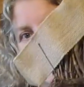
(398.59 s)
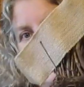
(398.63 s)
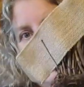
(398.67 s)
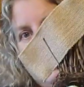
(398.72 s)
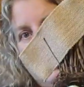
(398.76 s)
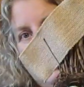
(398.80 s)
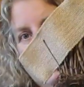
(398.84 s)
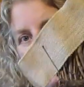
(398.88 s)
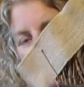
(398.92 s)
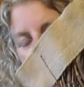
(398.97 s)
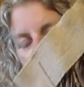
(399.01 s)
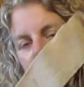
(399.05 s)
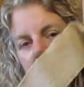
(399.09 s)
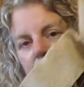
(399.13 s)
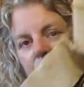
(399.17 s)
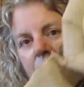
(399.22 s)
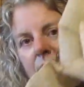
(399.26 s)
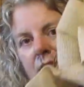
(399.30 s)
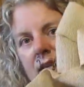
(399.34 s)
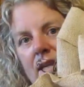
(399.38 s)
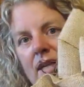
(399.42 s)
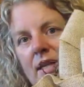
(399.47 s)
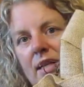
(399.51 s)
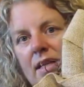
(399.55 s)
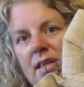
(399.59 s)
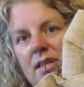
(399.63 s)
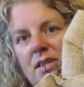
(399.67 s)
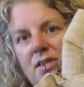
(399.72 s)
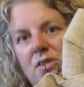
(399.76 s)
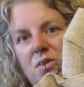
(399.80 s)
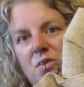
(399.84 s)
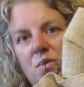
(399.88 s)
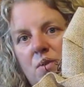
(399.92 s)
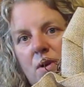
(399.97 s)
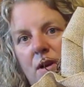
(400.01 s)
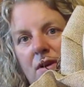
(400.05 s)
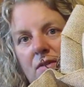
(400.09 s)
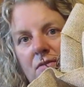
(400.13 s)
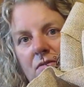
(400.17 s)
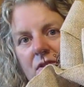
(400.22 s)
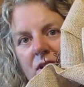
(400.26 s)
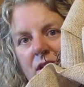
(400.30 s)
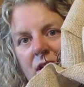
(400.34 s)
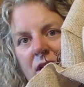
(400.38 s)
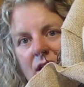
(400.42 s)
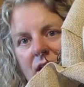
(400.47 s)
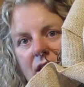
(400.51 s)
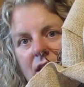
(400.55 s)
and made it into a
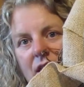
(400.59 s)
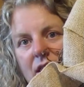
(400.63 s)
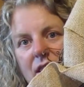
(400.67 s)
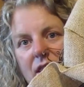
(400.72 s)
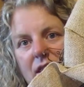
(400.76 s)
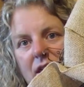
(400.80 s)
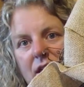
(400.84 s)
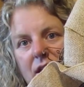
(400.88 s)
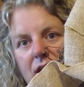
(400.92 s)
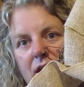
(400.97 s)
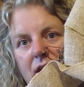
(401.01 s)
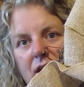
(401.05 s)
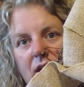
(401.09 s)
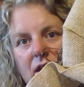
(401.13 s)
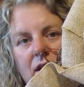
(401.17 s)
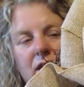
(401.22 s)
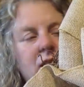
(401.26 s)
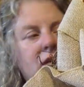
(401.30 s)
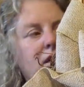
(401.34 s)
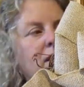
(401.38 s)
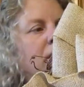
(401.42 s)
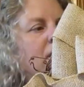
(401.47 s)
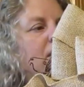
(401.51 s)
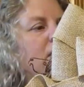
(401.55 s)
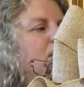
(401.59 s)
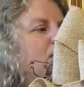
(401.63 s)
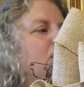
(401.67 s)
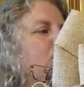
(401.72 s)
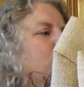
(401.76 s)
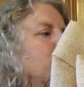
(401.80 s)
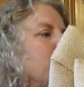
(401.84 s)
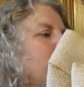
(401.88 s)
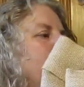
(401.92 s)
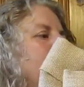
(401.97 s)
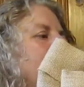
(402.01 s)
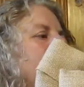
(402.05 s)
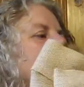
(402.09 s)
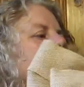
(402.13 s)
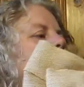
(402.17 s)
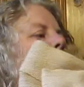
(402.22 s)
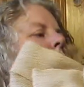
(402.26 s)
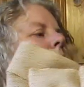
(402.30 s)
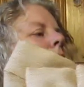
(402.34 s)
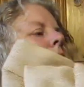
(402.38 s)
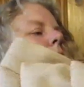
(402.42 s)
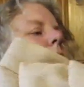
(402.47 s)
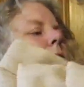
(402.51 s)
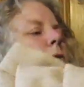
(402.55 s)
wreath with the
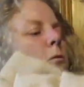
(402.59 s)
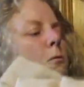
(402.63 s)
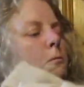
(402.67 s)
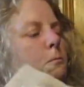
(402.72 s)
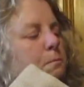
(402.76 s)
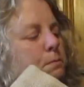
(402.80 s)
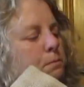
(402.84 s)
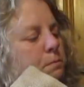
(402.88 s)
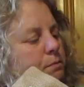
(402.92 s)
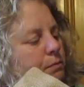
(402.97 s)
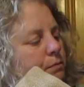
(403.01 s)
bow.